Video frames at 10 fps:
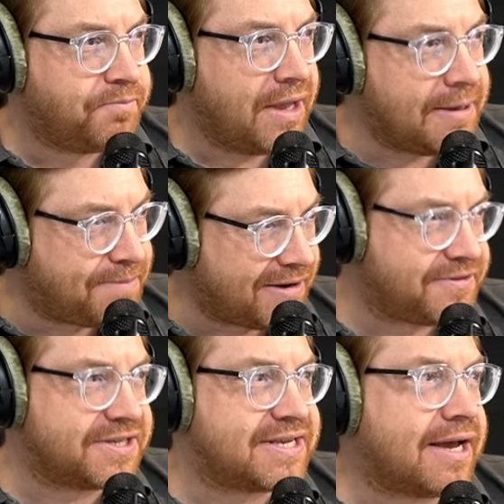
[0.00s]
above
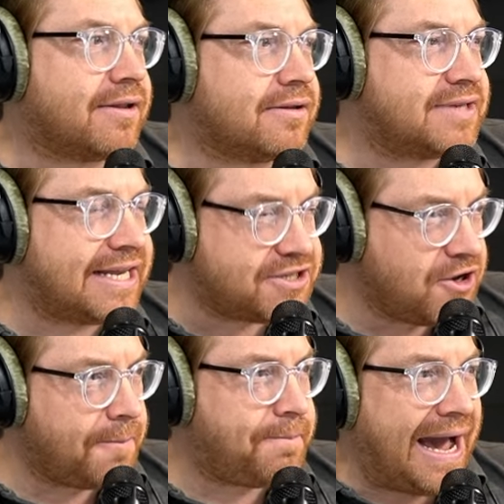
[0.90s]
the cells. It's
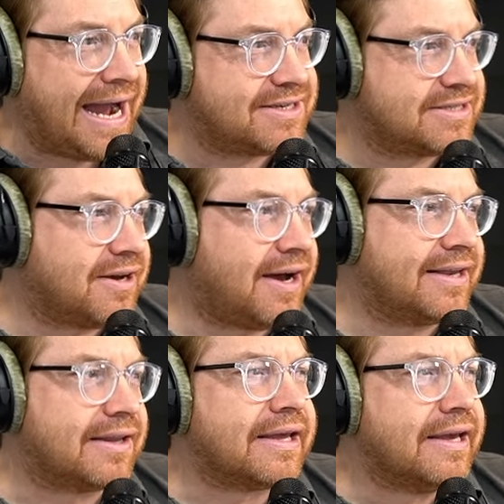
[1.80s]
not packed
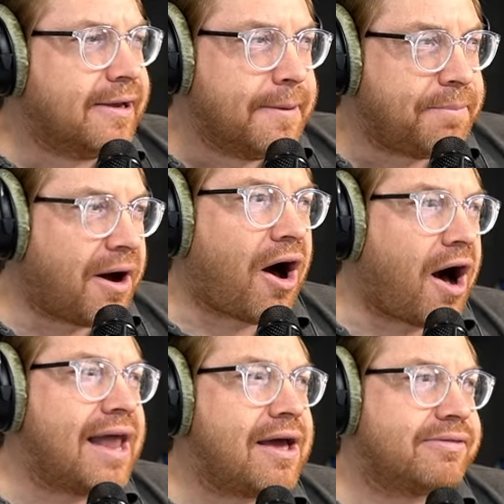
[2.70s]
tightly, but
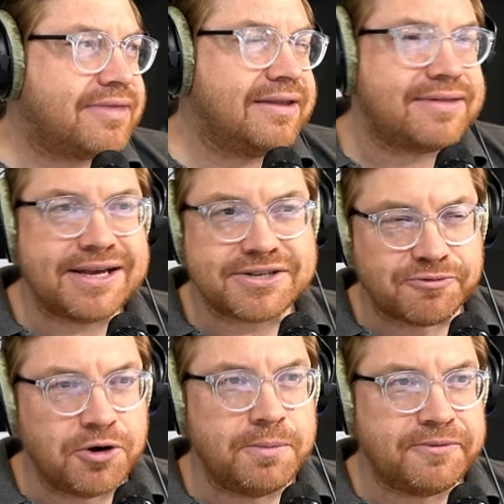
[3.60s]
I don't think there's
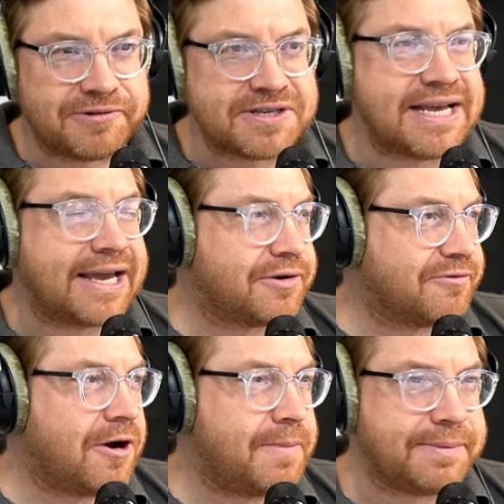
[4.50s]
room for a second
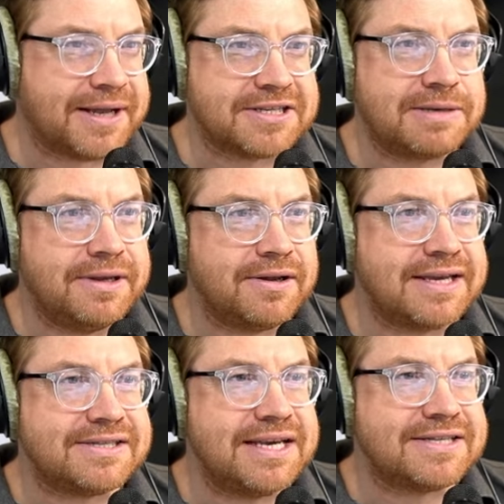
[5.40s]
row. People asking me, look,
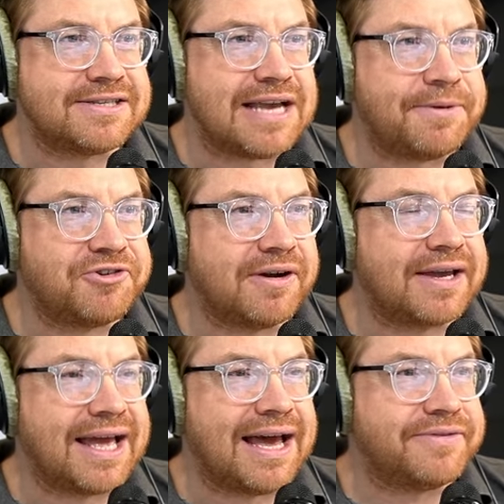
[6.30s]
is the Cybertruck
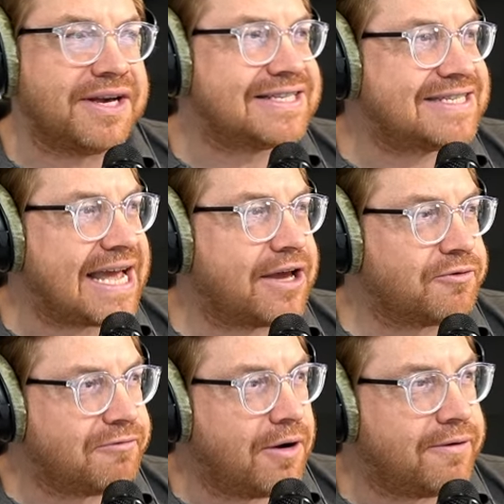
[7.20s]
going to have a
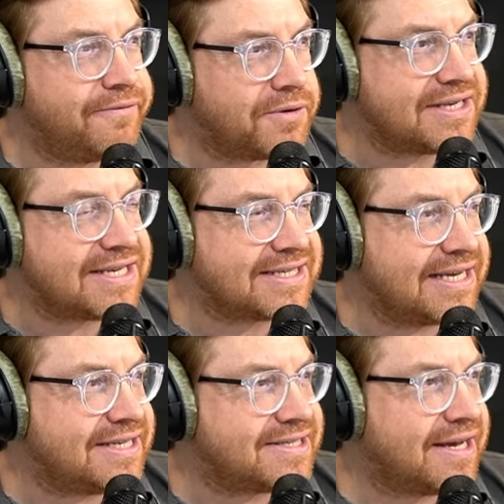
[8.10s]
second row of
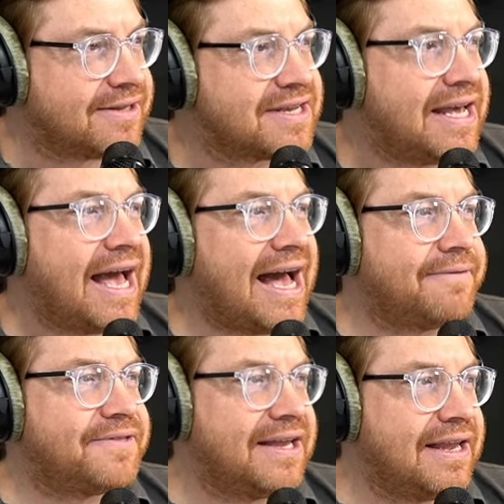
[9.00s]
4680 cells?
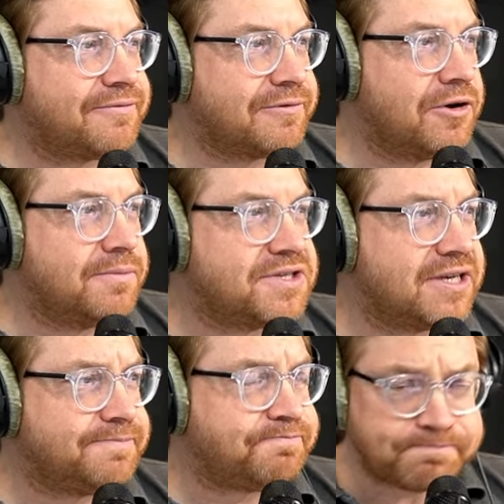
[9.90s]
Have they left room to